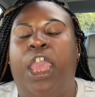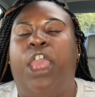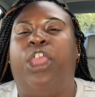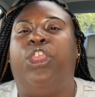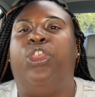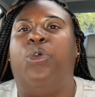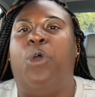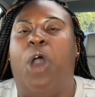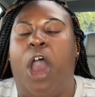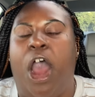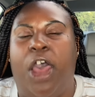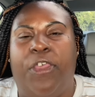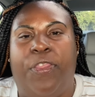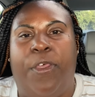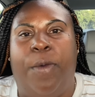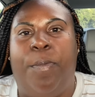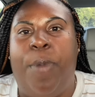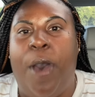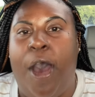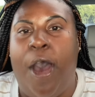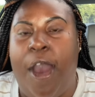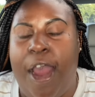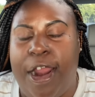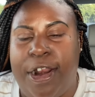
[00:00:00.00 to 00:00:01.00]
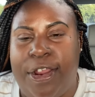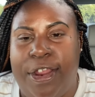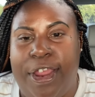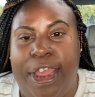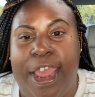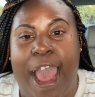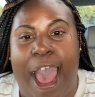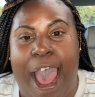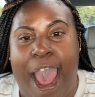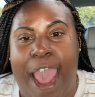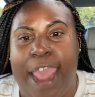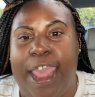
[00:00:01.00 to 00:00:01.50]
You are the potter
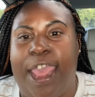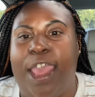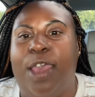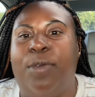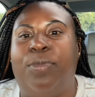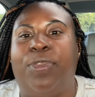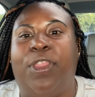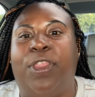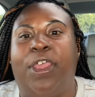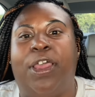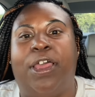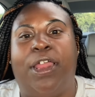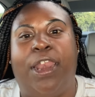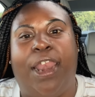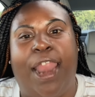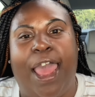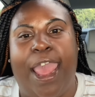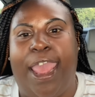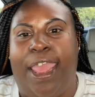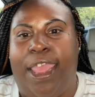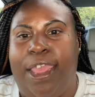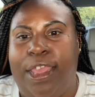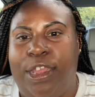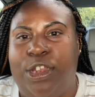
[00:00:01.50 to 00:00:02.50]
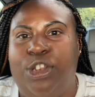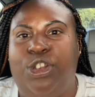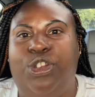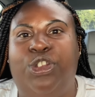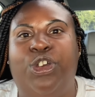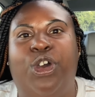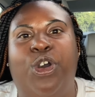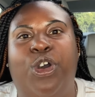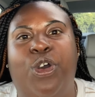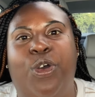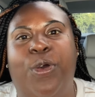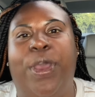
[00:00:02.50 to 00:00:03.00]
and I am the clay.
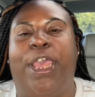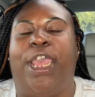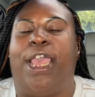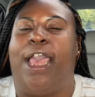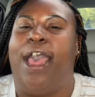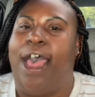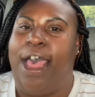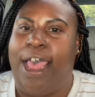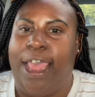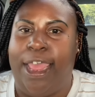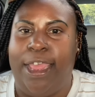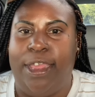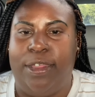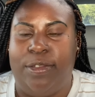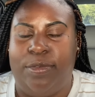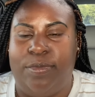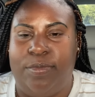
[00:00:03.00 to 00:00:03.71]
Do it, God.